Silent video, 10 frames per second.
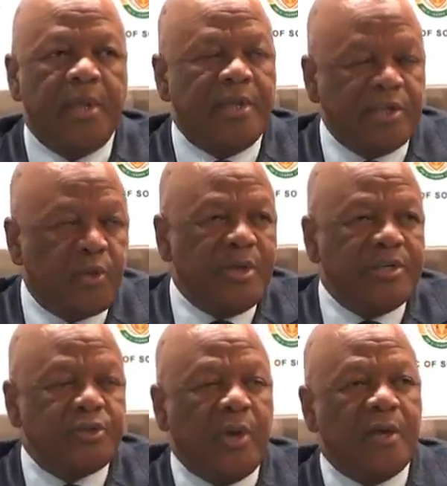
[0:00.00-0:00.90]
In
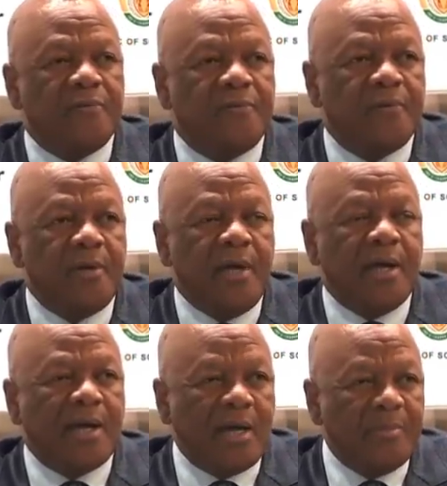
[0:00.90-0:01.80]
2012,
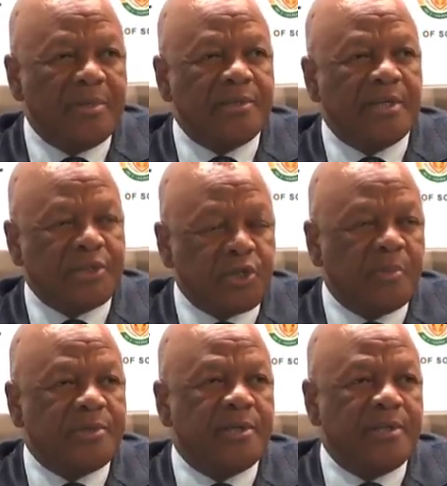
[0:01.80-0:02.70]
Cabinet
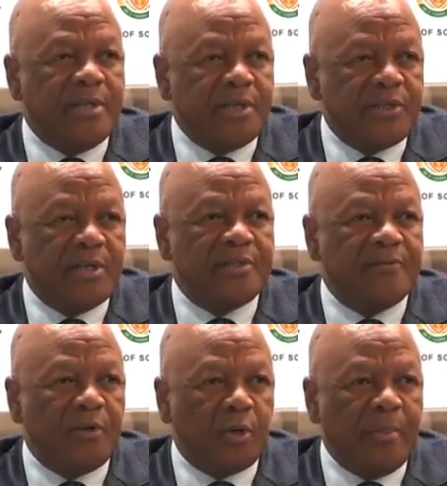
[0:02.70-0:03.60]
adopted the National
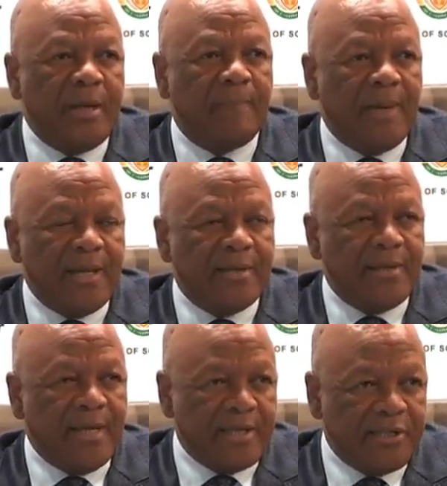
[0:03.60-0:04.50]
Development Plan,
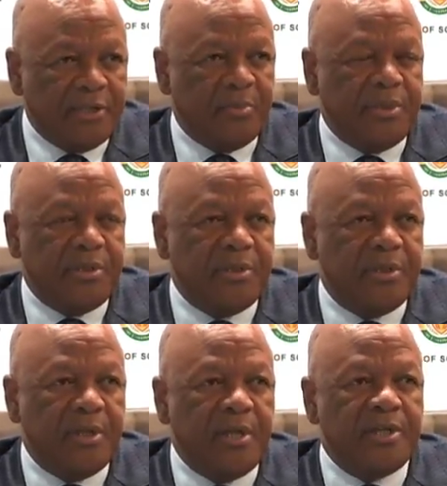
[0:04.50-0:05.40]
the NDP,
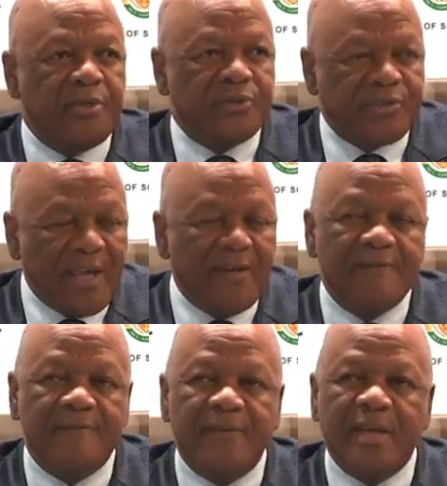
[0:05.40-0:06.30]
to
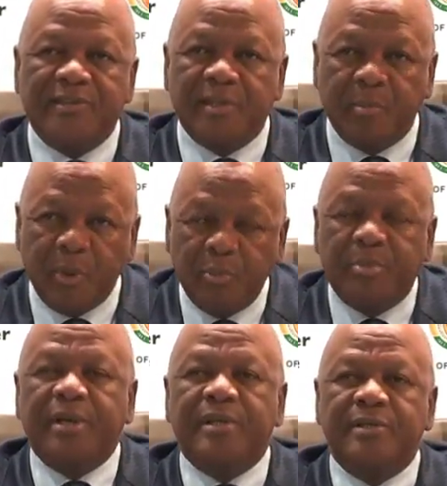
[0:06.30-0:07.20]
serve as a
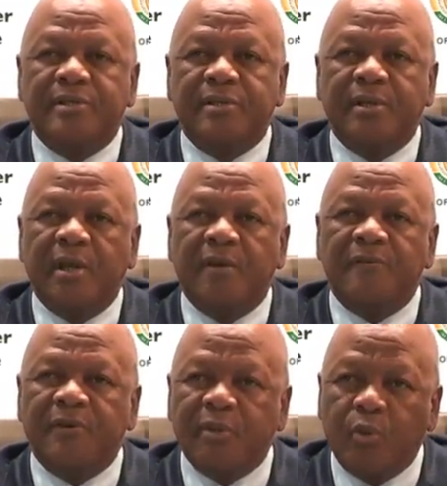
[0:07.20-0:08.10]
blueprint
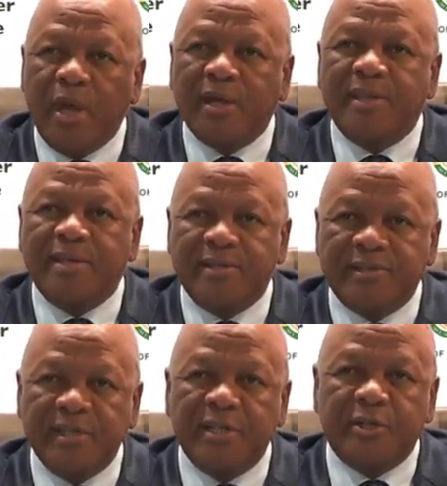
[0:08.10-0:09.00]
for the work that is
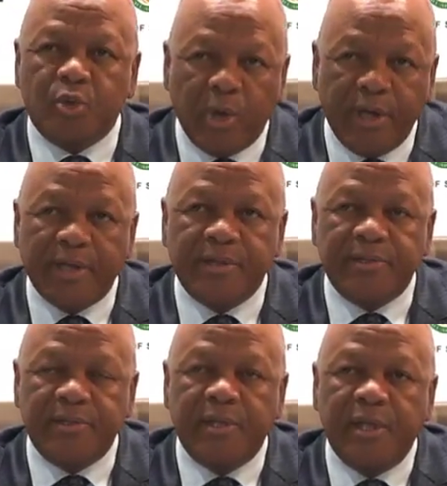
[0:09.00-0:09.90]
still
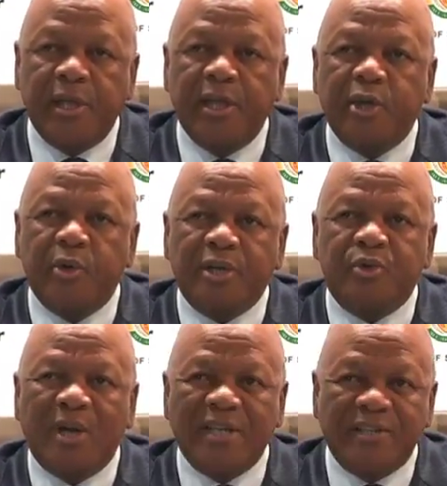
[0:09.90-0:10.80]
required in order
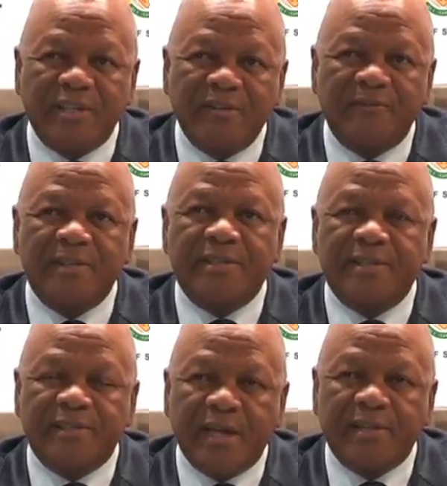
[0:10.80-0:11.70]
to achieve the
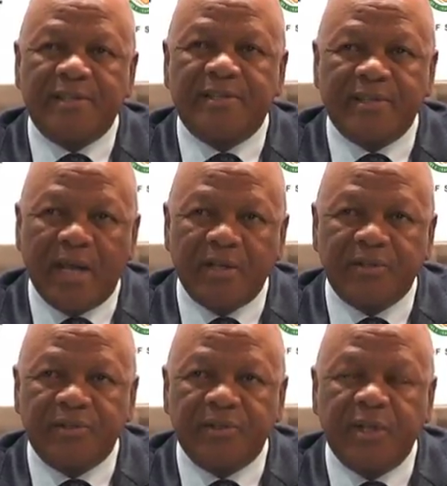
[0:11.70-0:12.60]
desired
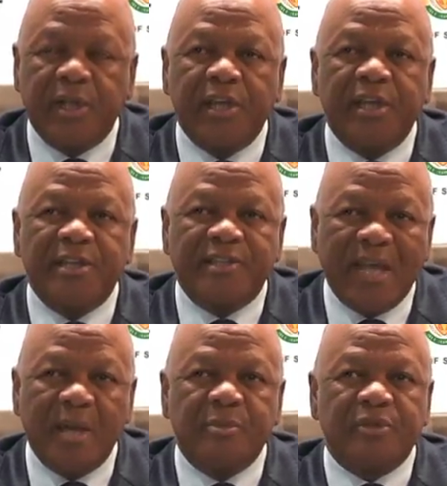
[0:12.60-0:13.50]
results in
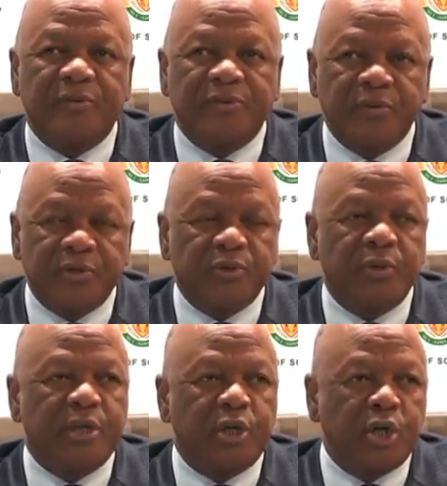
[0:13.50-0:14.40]
terms of
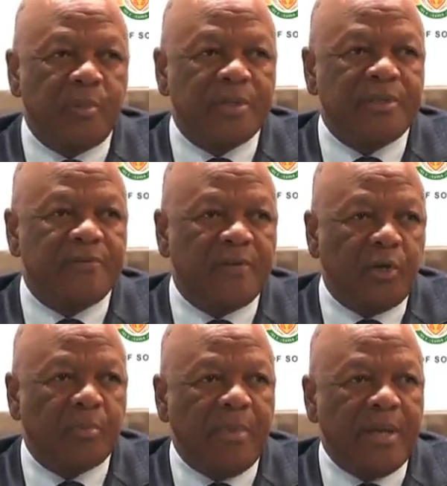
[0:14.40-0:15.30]
socio-economic
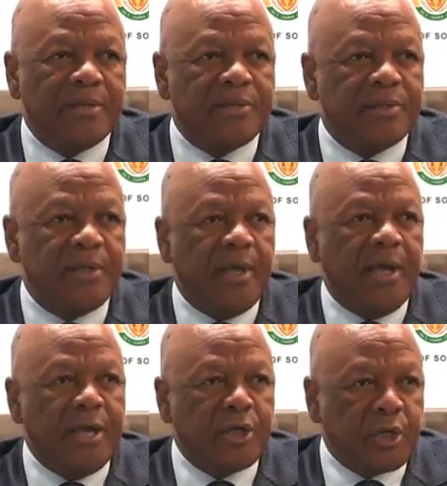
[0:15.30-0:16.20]
development
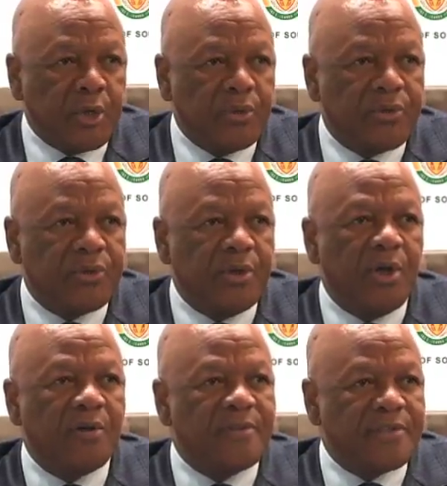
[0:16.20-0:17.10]
and growth
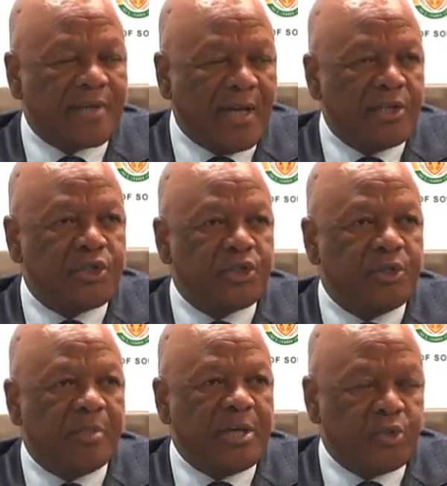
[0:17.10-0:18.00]
of this country
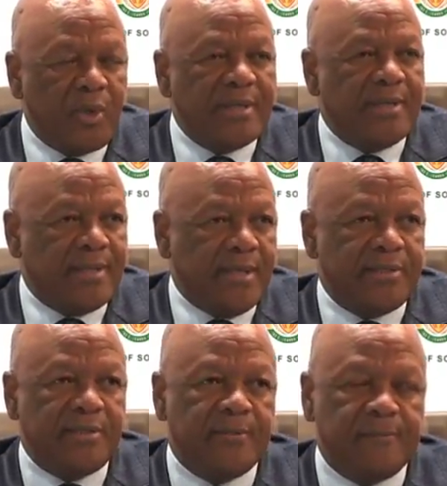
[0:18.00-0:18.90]
by
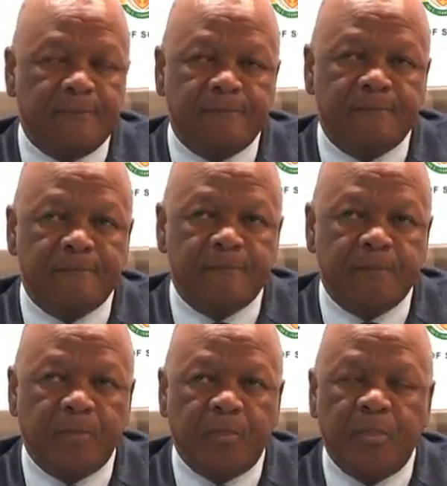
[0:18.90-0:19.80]
2030.
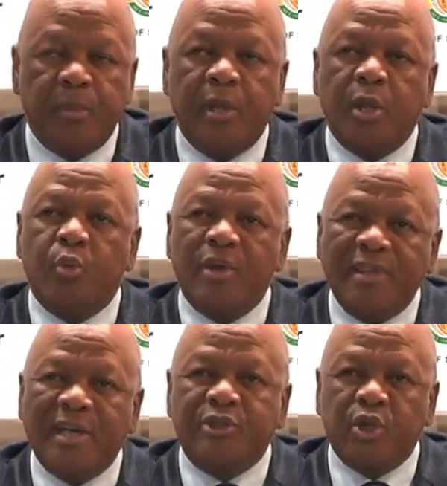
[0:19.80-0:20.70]
With
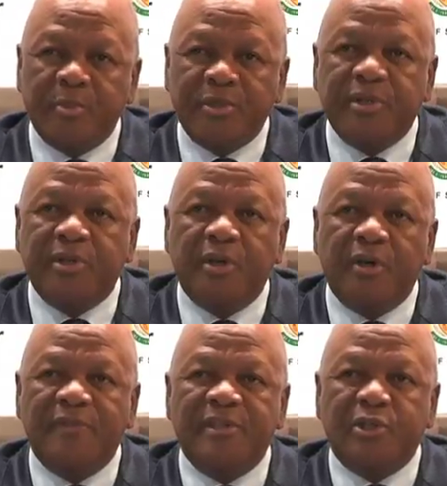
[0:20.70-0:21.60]
the adoption
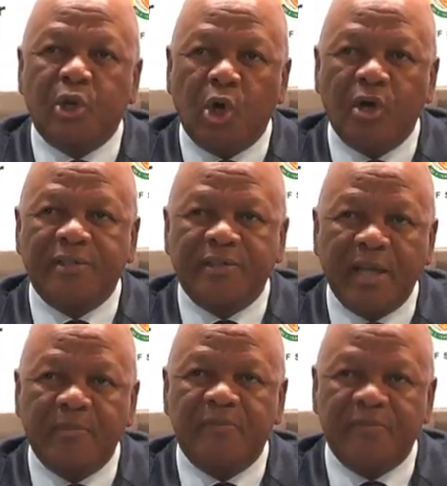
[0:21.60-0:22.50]
of this
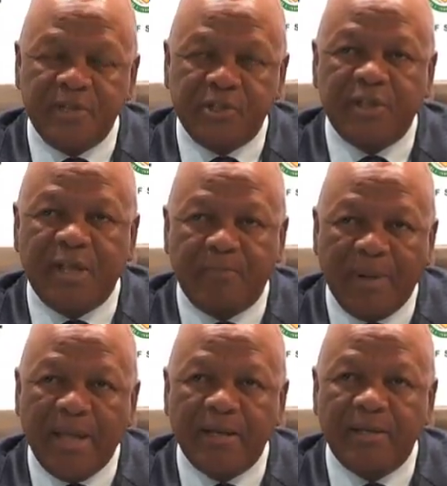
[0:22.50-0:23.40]
long-term vision and
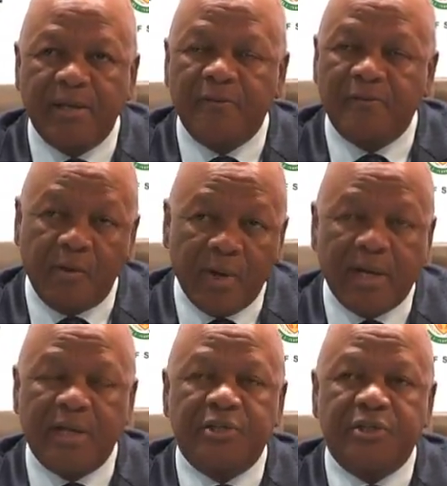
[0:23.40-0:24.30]
plan for our
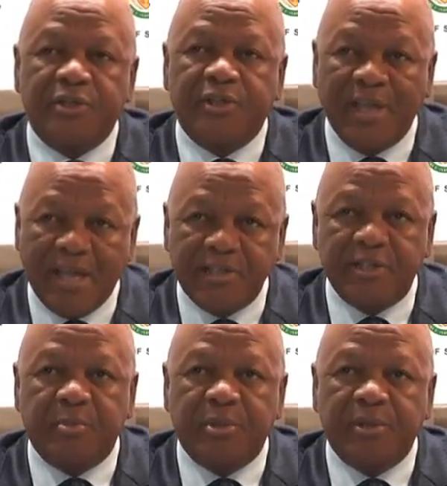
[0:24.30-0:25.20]
country, the
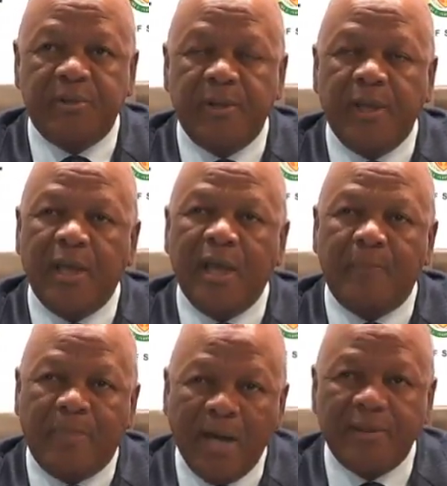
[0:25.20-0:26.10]
NDP, a
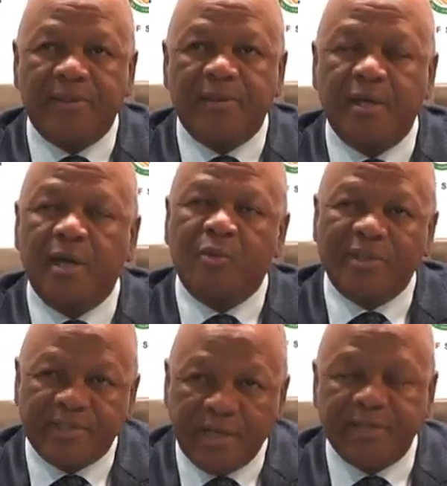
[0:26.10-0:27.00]
path
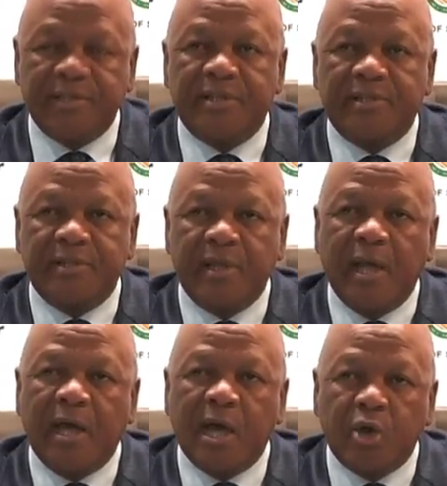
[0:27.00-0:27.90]
was charted
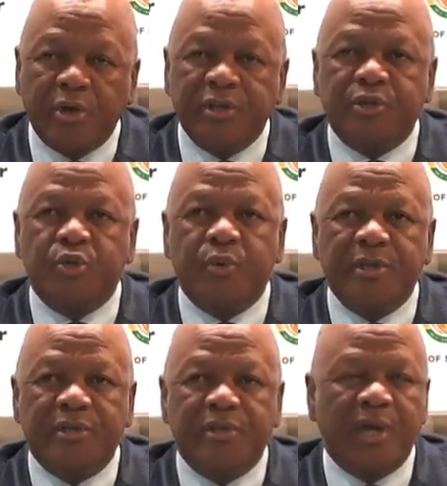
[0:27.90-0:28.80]
according to
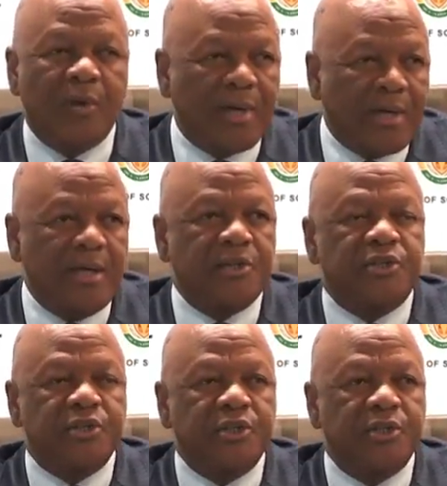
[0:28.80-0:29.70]
which our
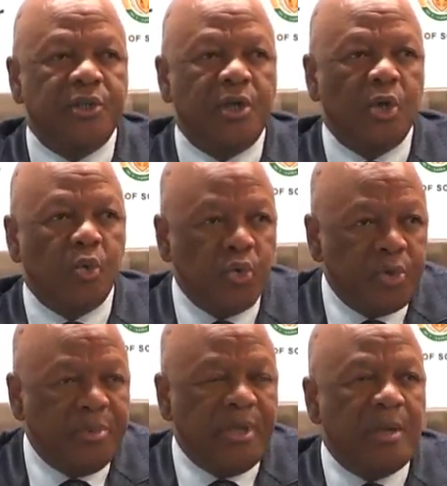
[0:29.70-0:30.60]
country
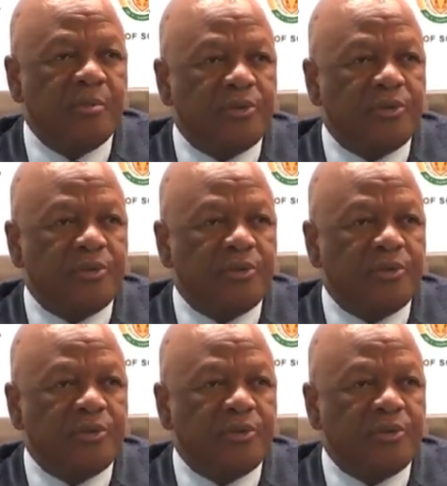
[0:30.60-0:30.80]
would be able